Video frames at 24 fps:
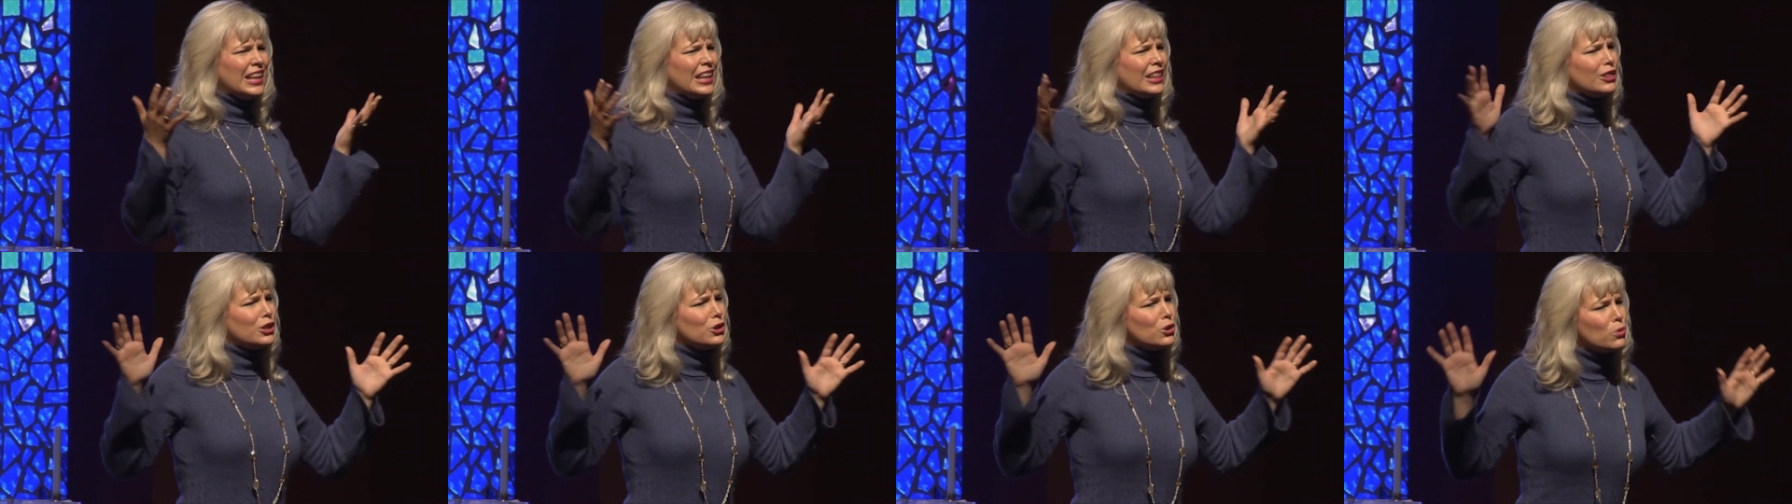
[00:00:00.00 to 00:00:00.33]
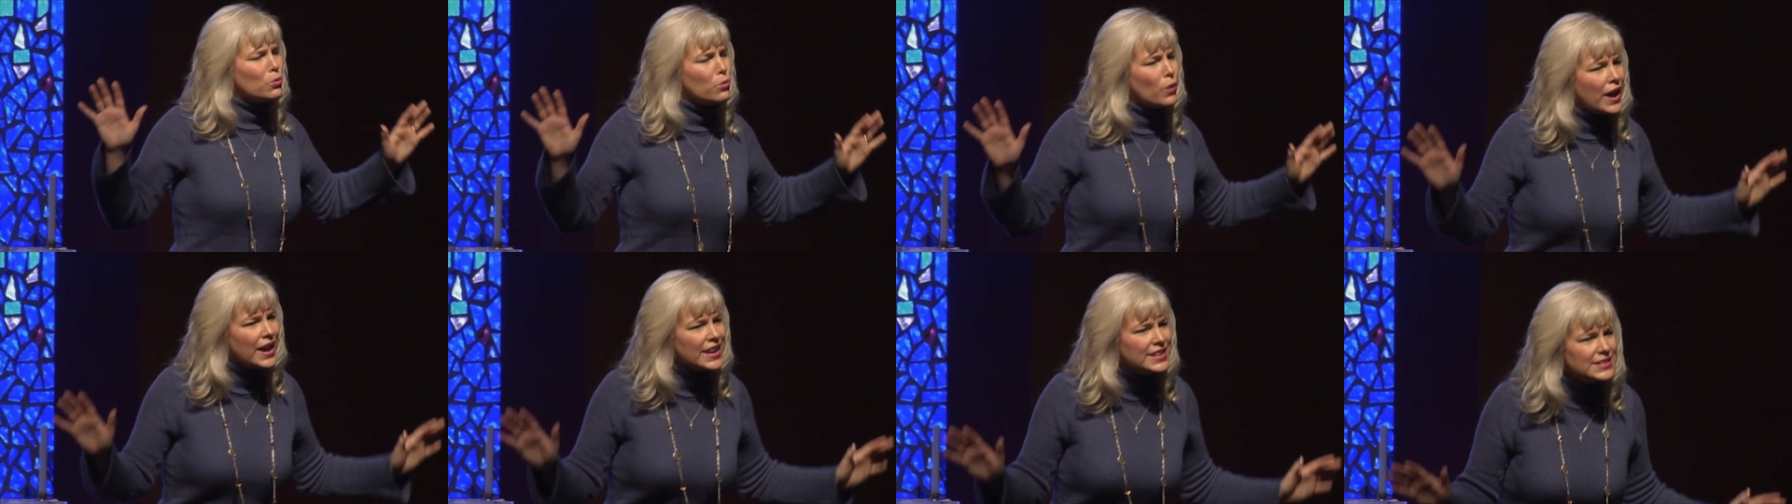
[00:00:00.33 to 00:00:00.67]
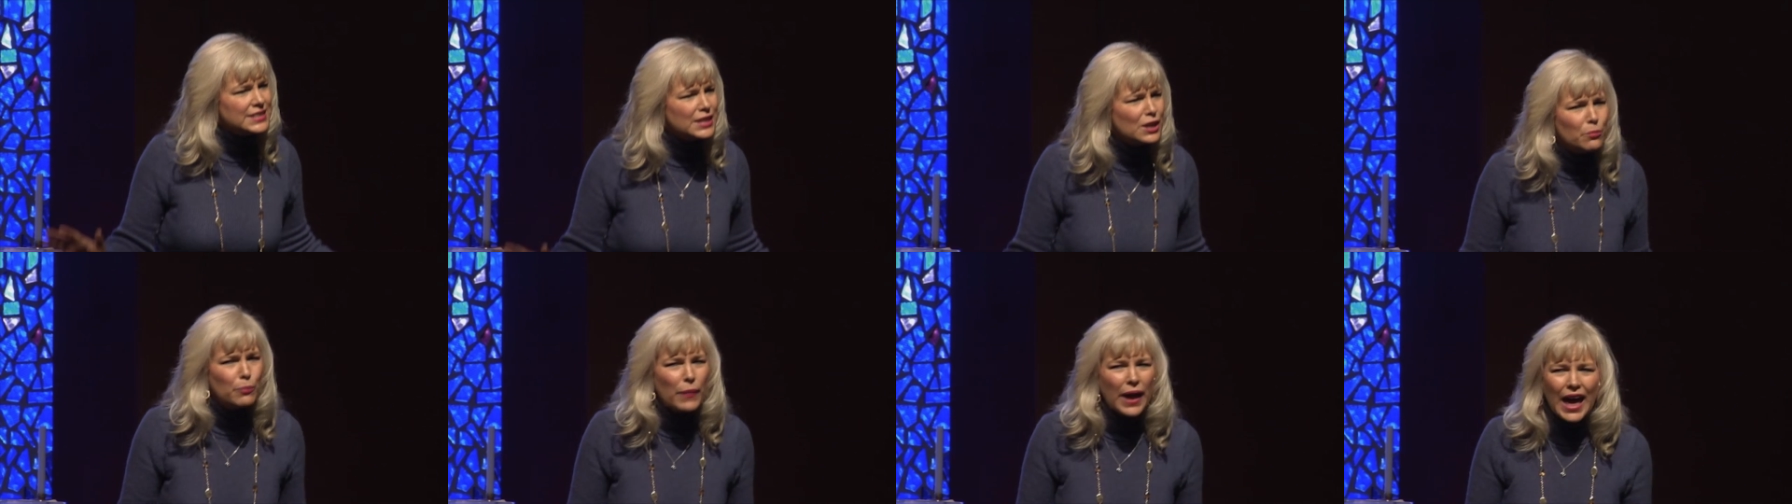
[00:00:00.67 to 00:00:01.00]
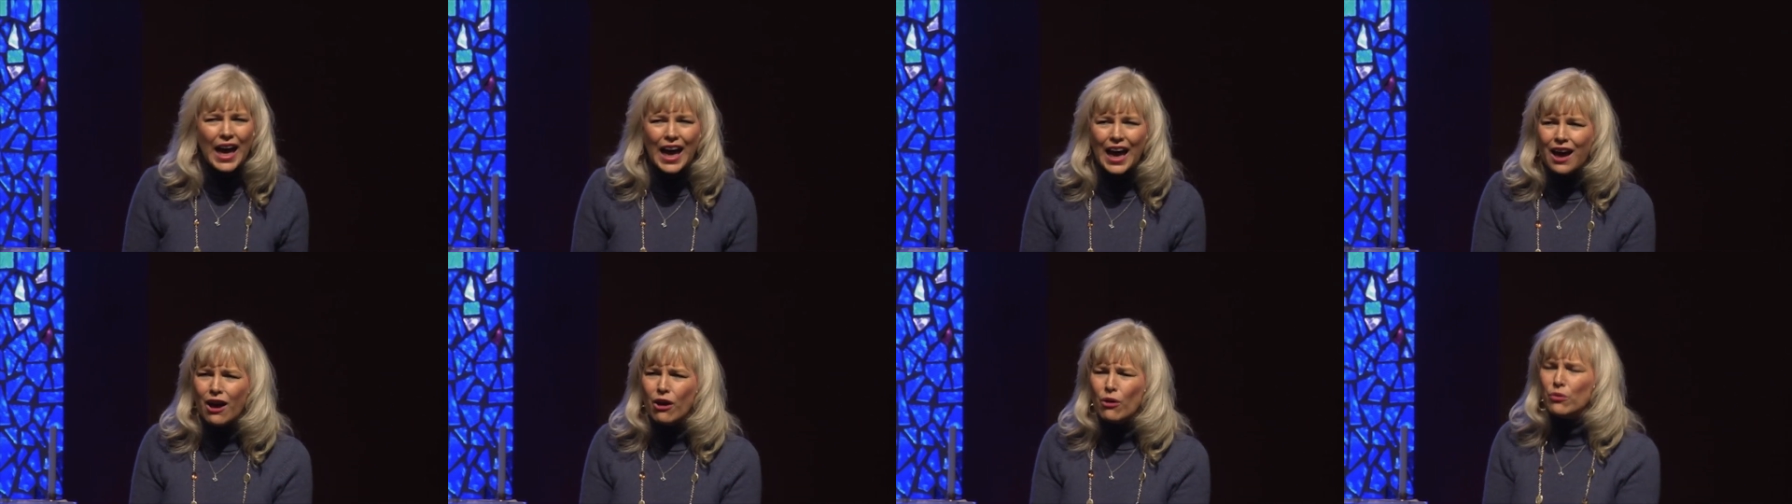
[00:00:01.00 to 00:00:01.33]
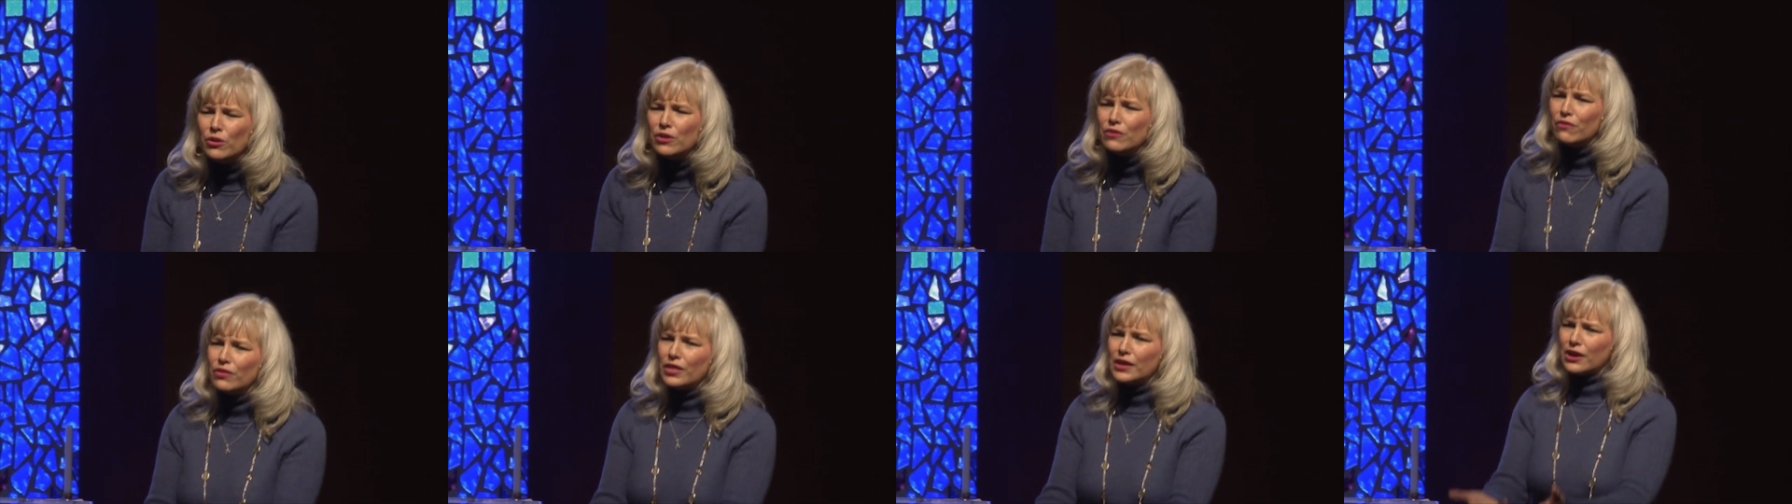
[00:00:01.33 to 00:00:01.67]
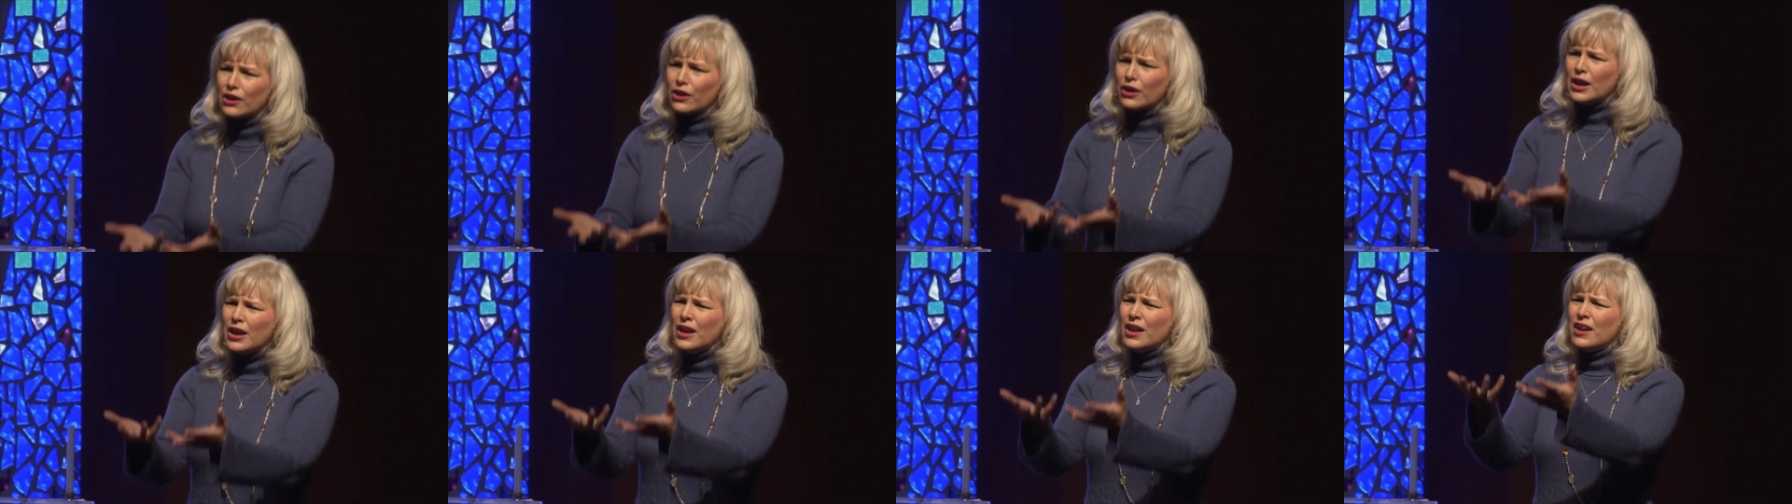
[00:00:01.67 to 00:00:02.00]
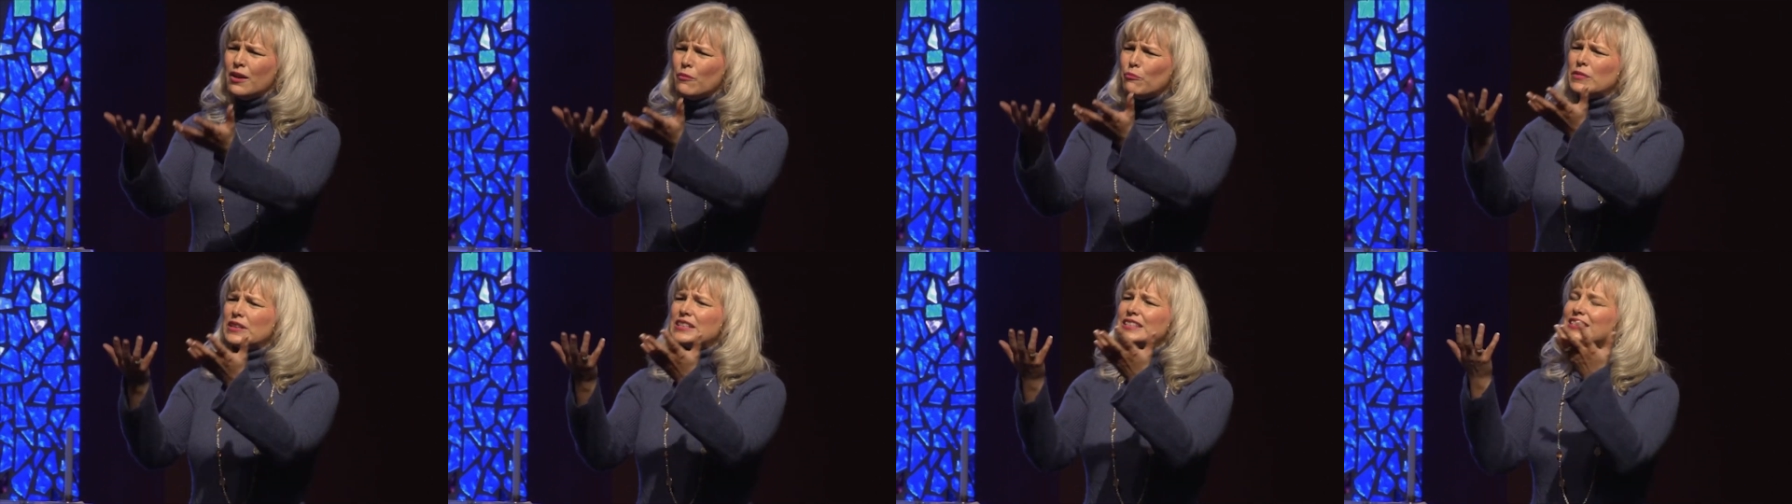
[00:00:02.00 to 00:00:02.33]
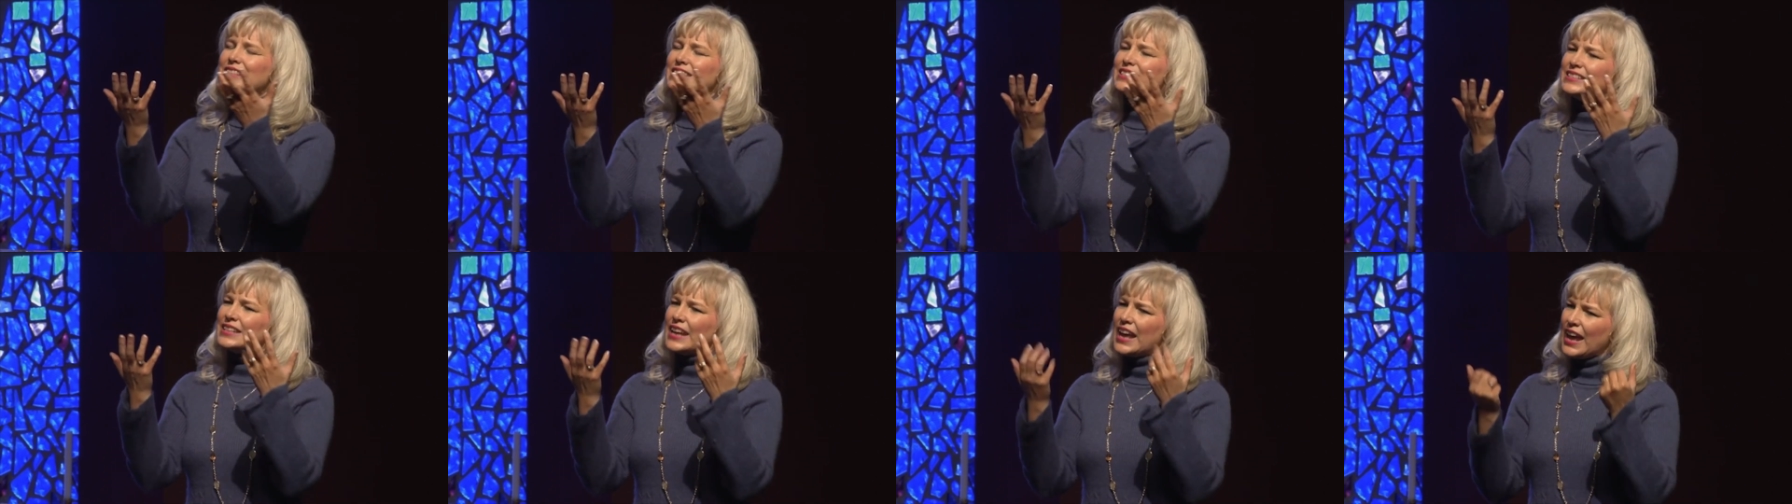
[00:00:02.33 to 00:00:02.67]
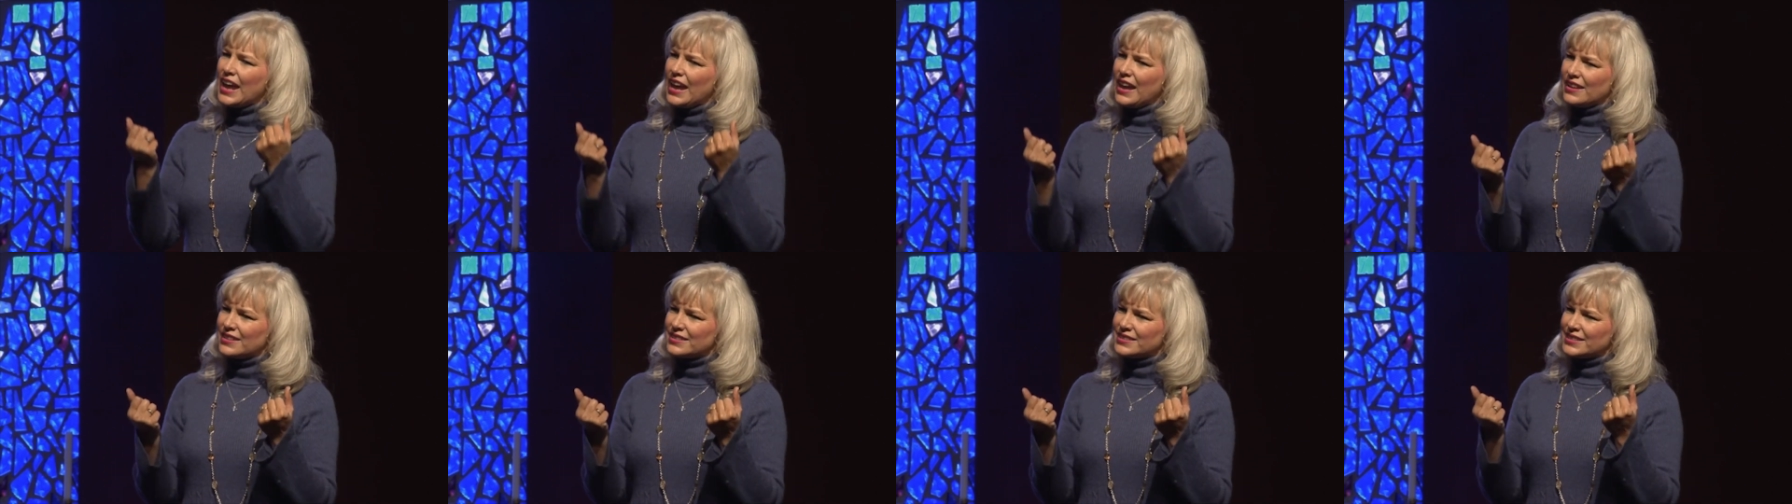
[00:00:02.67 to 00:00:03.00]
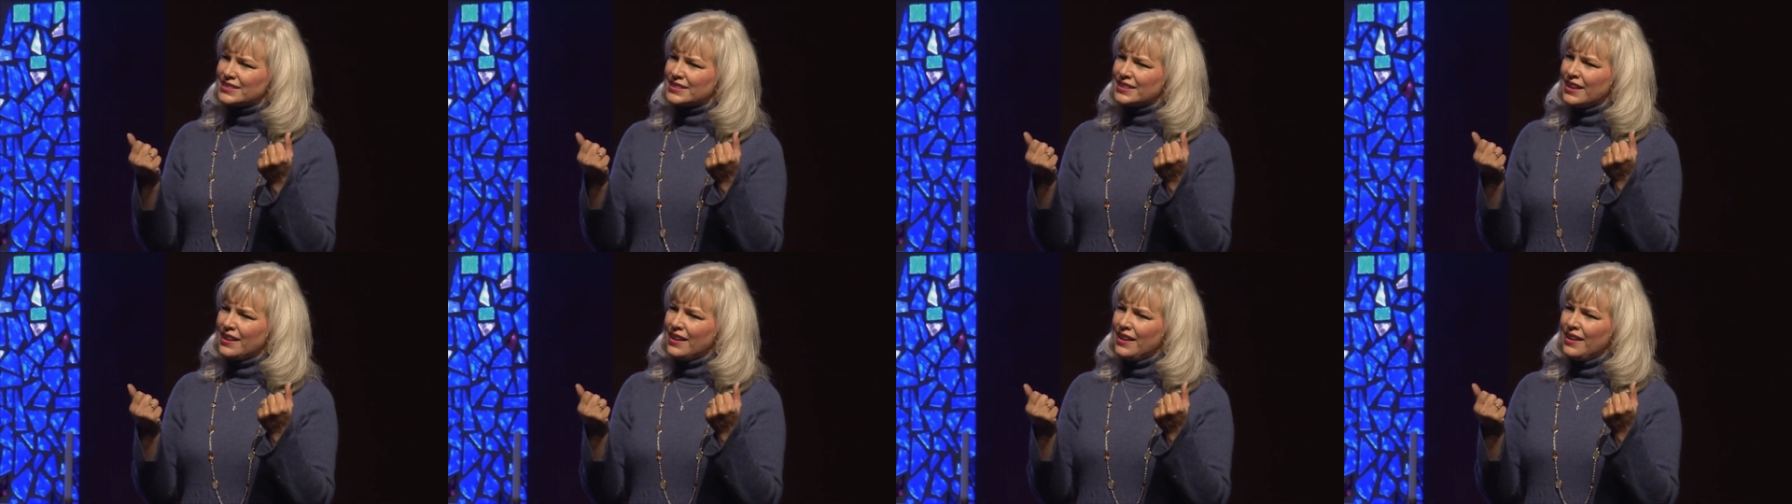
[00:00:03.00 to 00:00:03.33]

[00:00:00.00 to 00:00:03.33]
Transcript: They'll rise up out of their mistakes.